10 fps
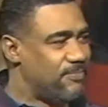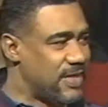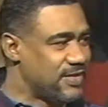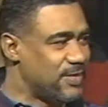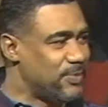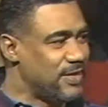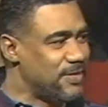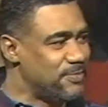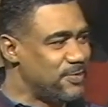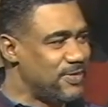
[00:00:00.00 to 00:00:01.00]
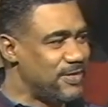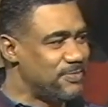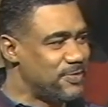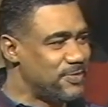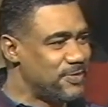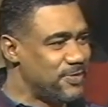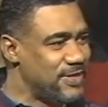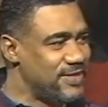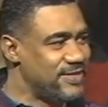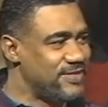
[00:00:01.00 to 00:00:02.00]
Machel, welcome to Calypso
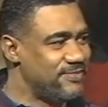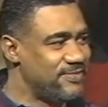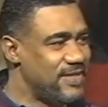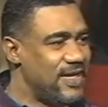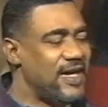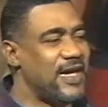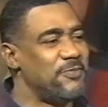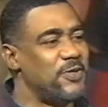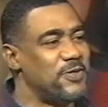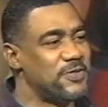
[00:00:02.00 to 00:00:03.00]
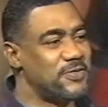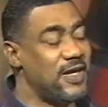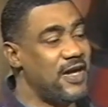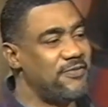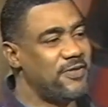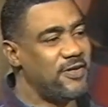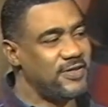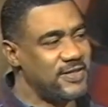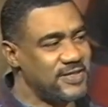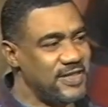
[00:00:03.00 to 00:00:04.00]
Showcase. And we also have
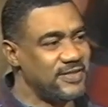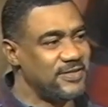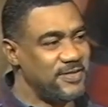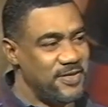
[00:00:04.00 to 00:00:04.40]
on the set